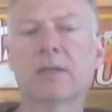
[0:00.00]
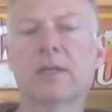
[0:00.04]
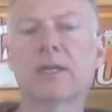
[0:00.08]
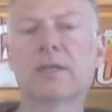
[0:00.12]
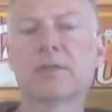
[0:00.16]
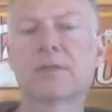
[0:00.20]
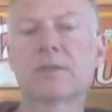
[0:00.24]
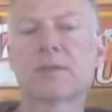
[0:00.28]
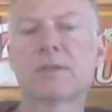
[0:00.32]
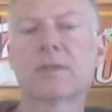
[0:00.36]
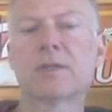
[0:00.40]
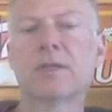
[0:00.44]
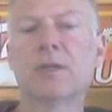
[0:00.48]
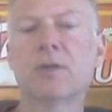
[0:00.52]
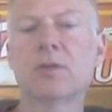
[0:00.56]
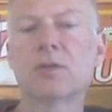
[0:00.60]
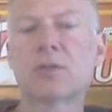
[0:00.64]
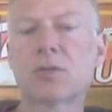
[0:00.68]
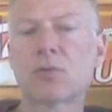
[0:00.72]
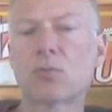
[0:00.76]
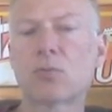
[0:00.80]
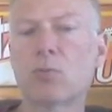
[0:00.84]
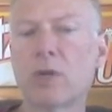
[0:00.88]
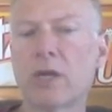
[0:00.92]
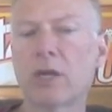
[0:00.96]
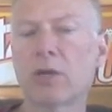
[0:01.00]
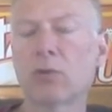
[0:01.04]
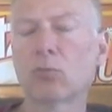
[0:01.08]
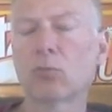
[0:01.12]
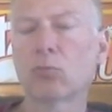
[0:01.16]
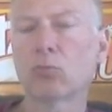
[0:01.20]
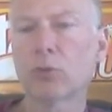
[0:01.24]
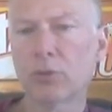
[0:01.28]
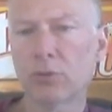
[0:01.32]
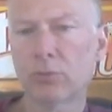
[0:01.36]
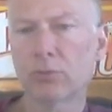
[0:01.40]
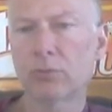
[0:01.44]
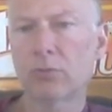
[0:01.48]
as the square
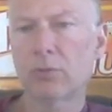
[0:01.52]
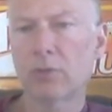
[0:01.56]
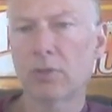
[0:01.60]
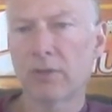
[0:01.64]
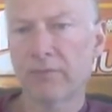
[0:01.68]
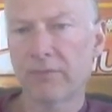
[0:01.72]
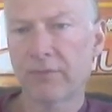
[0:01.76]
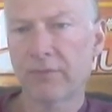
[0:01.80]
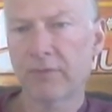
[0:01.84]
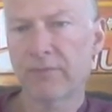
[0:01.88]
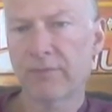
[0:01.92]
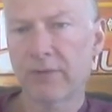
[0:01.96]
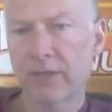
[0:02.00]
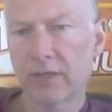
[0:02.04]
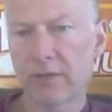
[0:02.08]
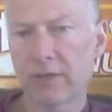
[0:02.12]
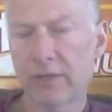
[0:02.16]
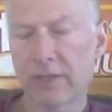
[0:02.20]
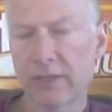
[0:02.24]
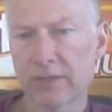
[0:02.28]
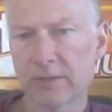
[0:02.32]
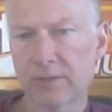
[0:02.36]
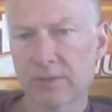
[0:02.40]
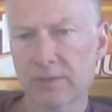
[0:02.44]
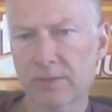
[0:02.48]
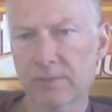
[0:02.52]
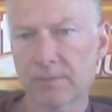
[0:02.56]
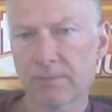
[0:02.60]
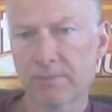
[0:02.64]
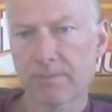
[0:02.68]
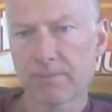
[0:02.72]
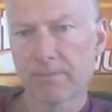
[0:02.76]
root of the variance.